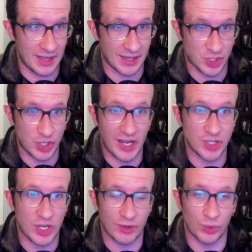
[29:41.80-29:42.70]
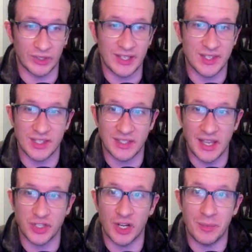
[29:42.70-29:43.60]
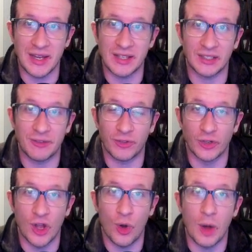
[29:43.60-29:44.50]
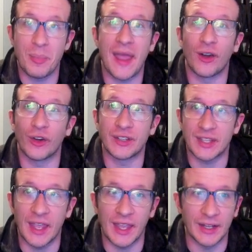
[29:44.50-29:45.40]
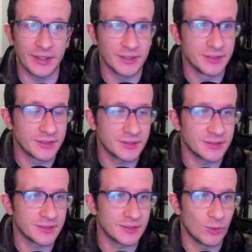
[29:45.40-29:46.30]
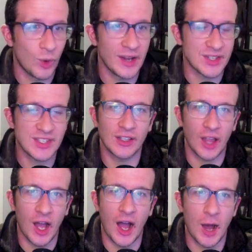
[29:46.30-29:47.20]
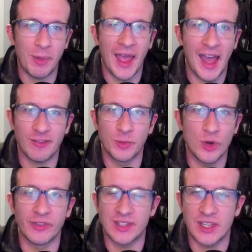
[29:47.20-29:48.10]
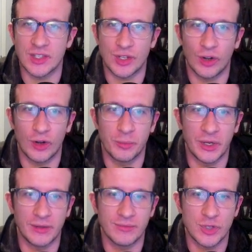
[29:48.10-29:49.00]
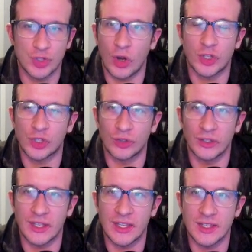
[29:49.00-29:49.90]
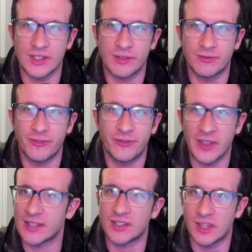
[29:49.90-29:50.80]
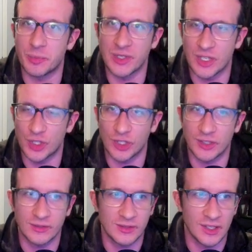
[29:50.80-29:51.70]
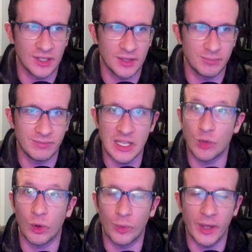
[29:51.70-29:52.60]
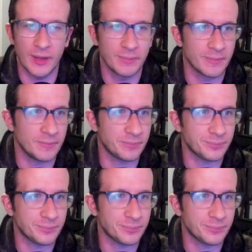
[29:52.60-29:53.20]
exchanging releases the tension immediately for no apparent gain. White is still up a half move. It's his turn, but structurally he's fixed the position in a equal way.